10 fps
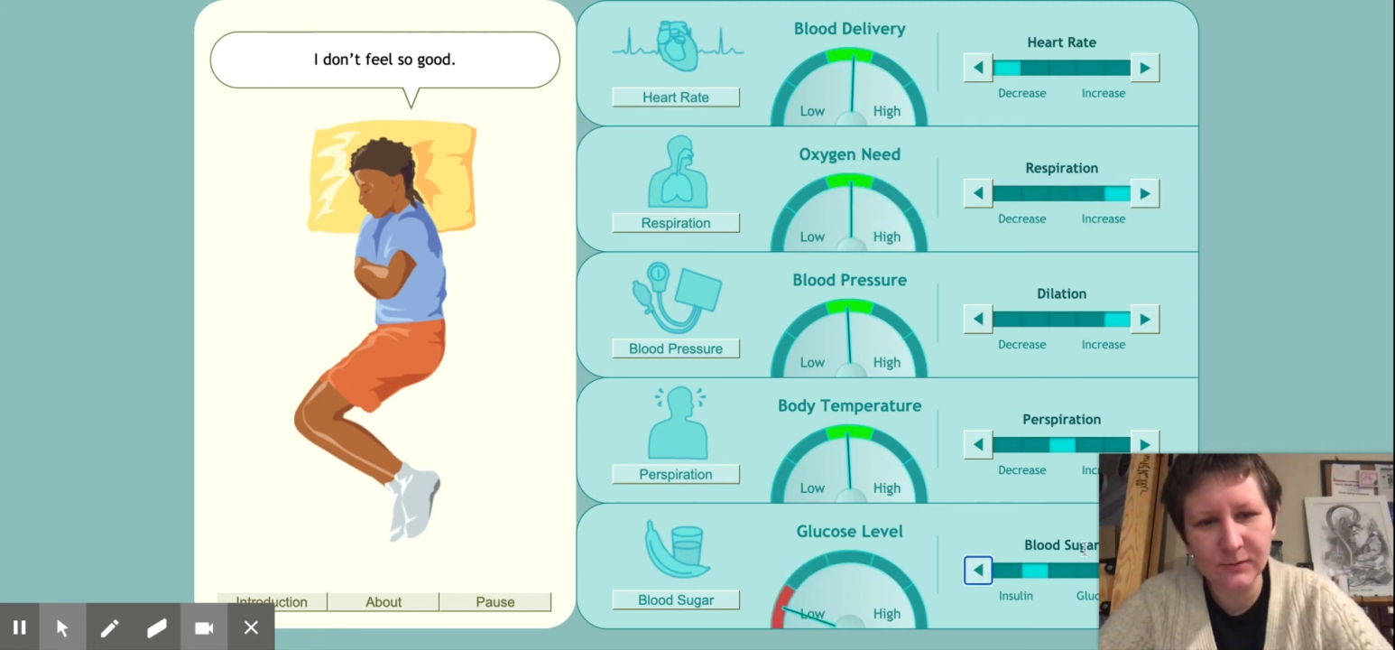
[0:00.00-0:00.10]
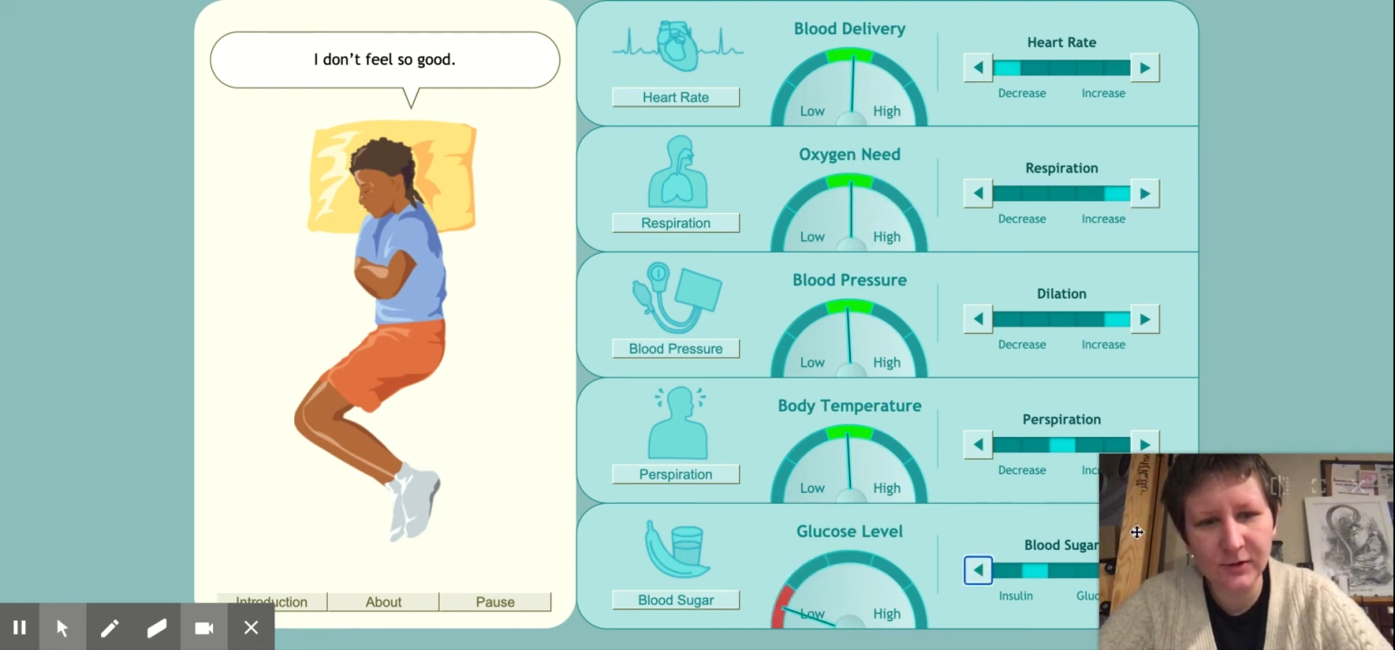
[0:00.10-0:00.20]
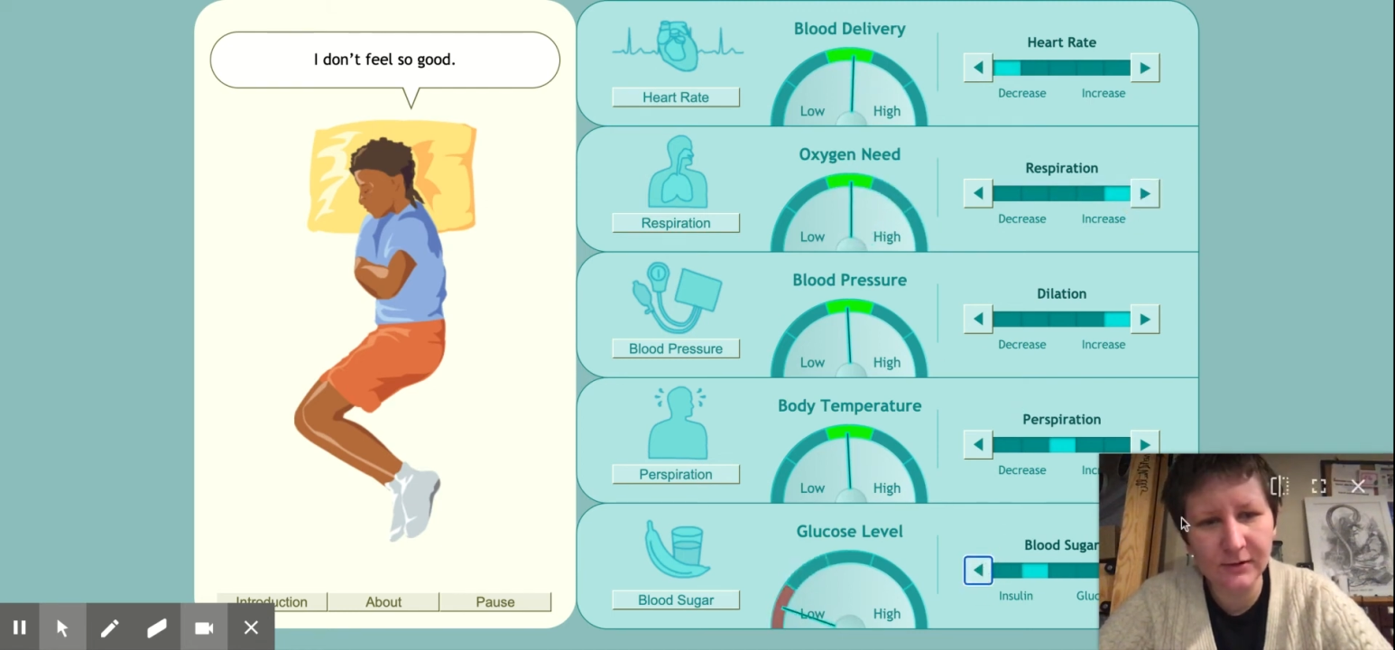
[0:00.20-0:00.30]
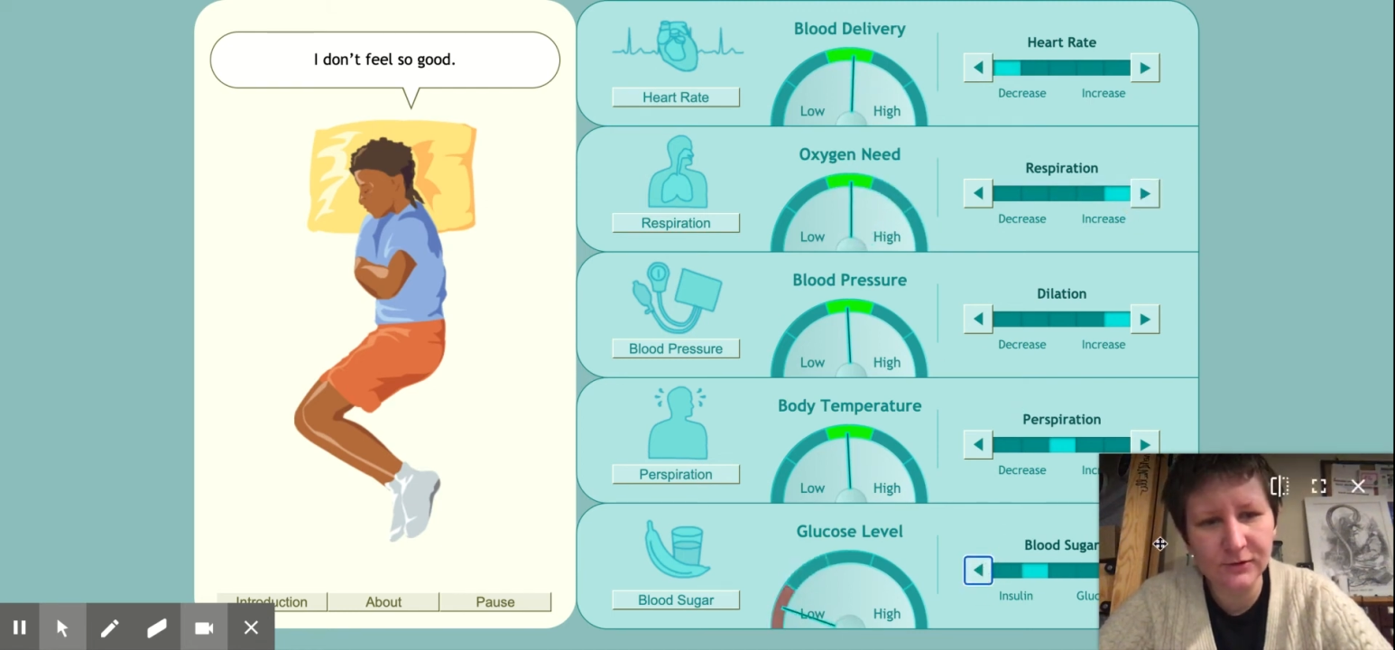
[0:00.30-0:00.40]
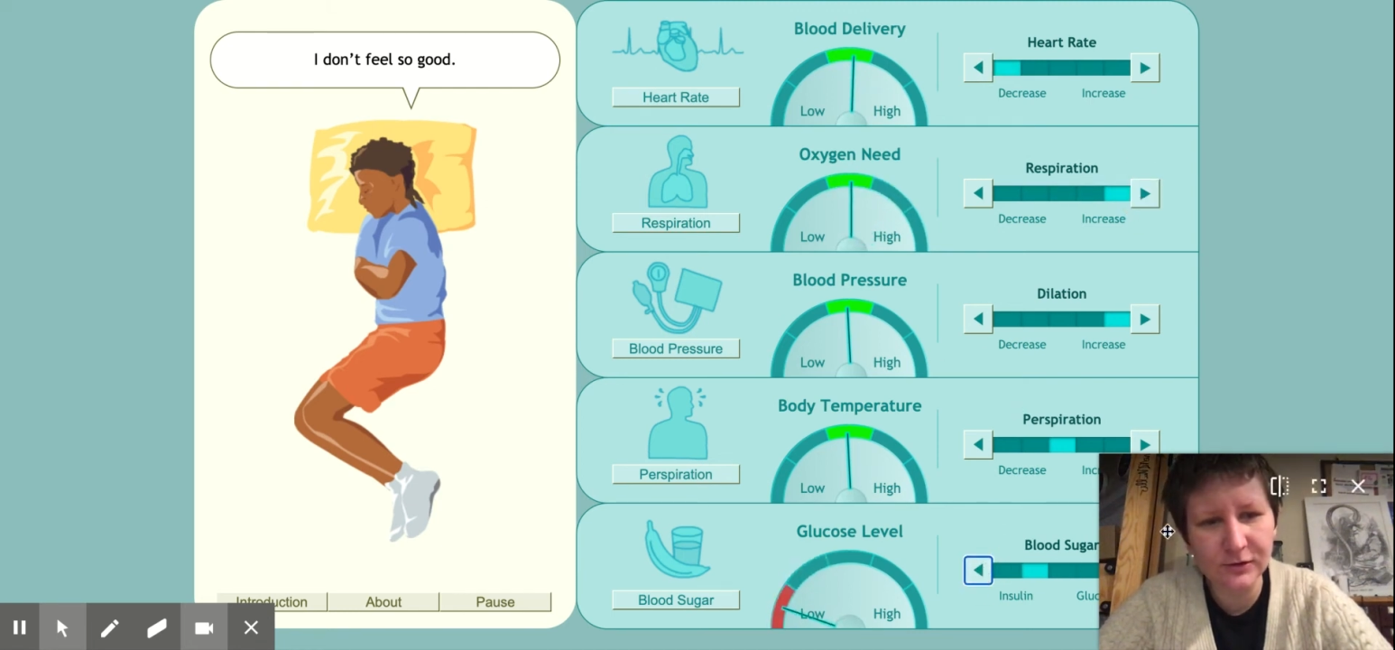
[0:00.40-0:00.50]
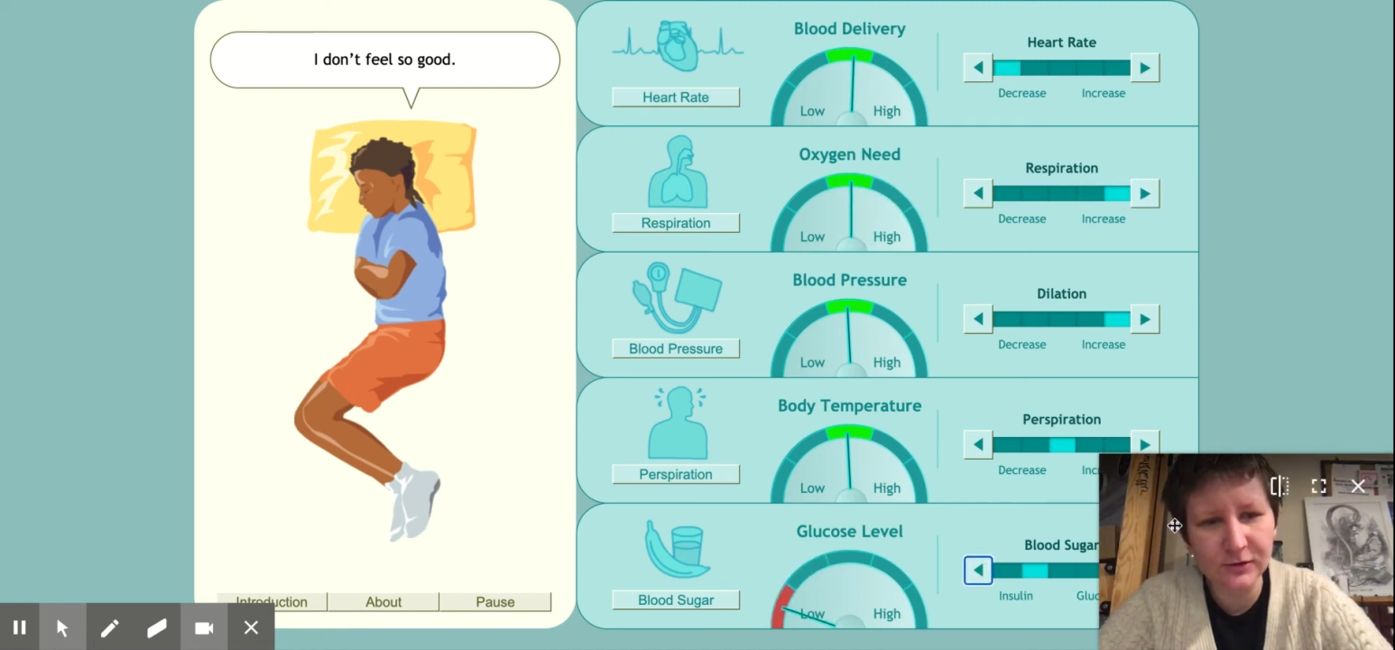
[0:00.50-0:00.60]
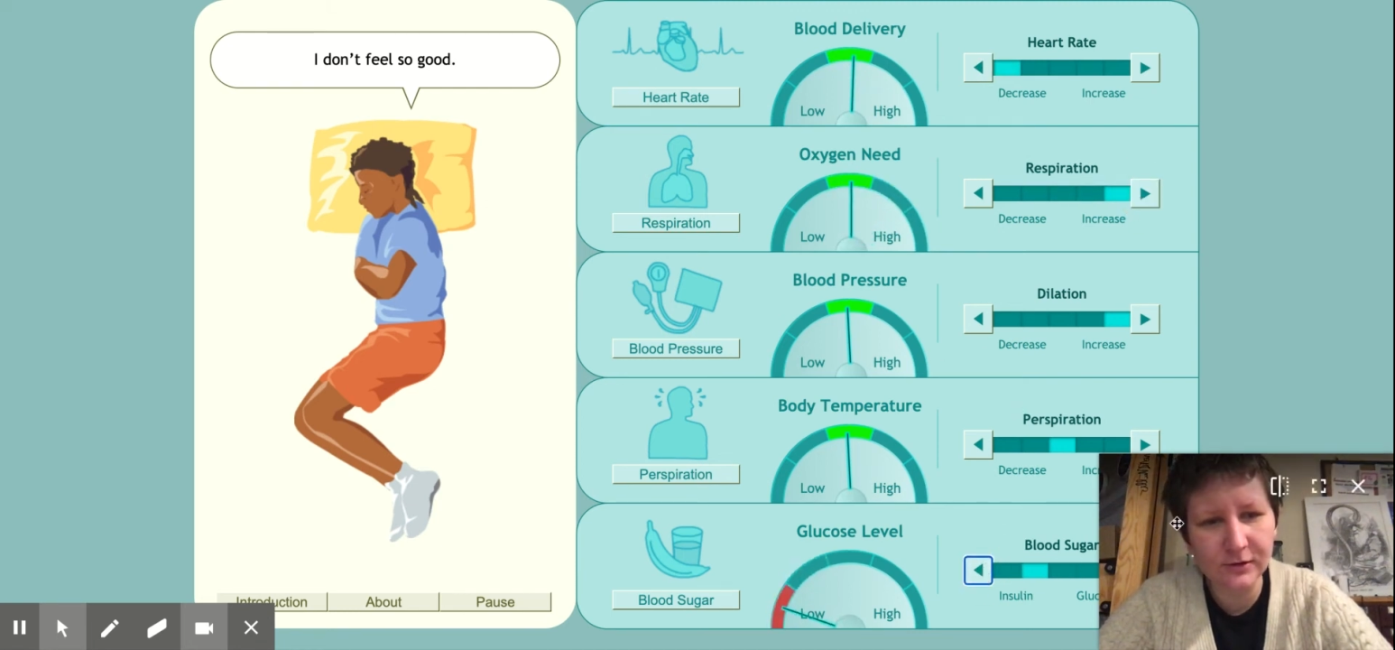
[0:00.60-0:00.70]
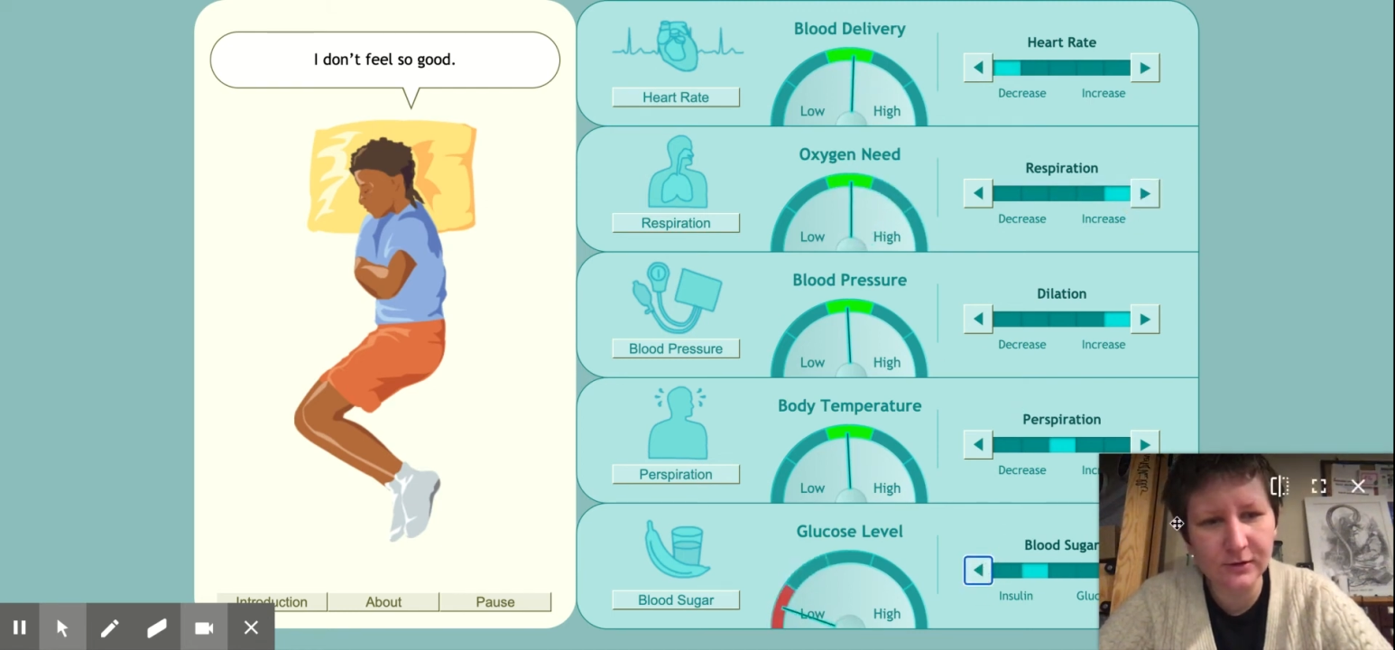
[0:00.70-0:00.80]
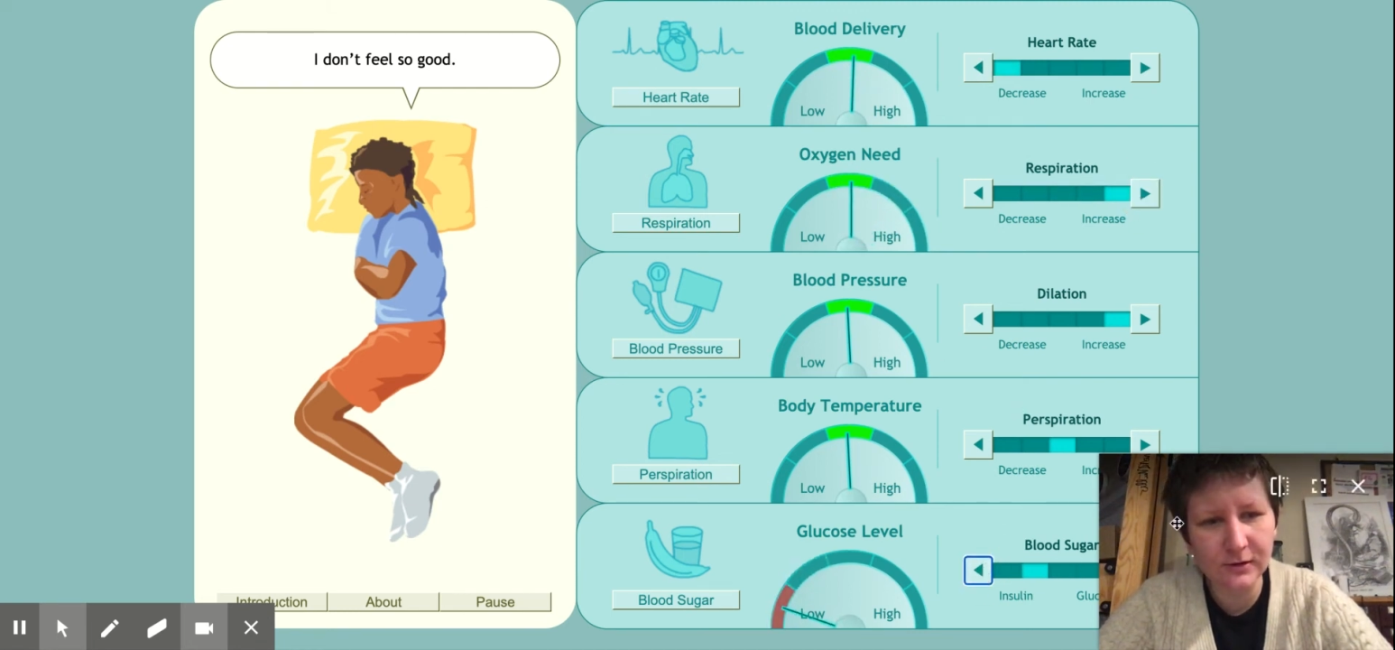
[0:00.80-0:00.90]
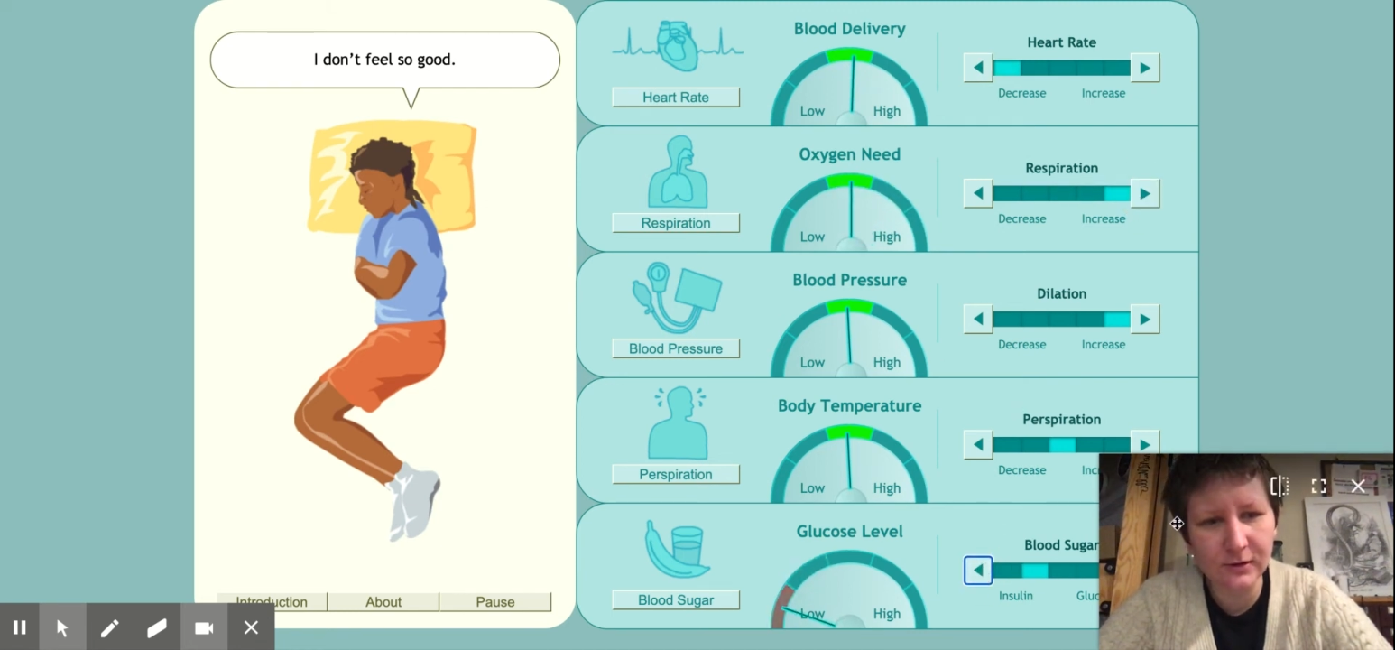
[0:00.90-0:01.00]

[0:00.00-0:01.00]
blood sugar,